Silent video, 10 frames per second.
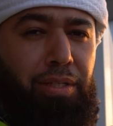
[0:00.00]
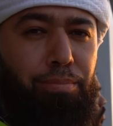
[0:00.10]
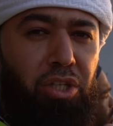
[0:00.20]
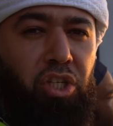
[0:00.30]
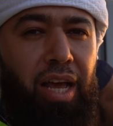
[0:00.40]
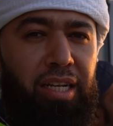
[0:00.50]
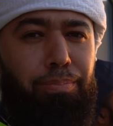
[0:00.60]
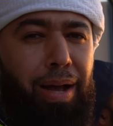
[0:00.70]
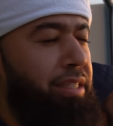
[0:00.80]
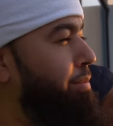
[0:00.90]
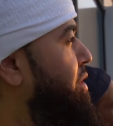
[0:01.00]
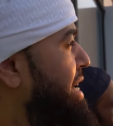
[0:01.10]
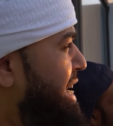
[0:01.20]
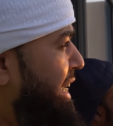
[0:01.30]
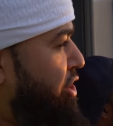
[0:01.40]
as much light as possible
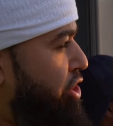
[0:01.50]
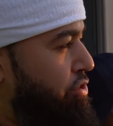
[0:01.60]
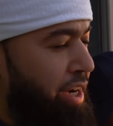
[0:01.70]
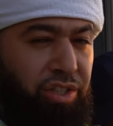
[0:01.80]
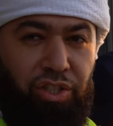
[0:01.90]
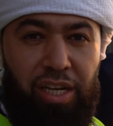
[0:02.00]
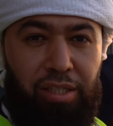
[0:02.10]
and stretch